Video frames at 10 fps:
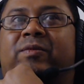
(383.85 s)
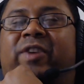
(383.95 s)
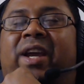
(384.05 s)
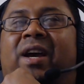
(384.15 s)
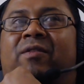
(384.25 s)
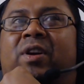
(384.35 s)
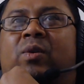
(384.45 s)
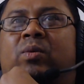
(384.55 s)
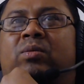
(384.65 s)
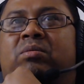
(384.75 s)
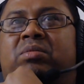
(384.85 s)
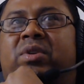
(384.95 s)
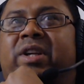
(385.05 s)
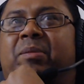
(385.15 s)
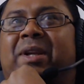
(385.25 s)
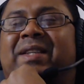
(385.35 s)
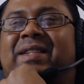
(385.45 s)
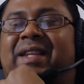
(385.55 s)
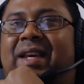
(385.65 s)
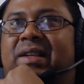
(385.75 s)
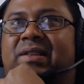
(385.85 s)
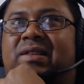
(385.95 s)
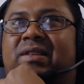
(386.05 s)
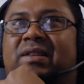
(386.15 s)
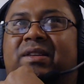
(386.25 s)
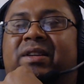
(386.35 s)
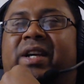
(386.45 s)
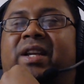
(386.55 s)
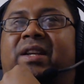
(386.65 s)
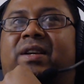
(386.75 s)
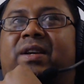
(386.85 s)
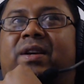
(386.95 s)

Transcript: we have around 30 plus states, right?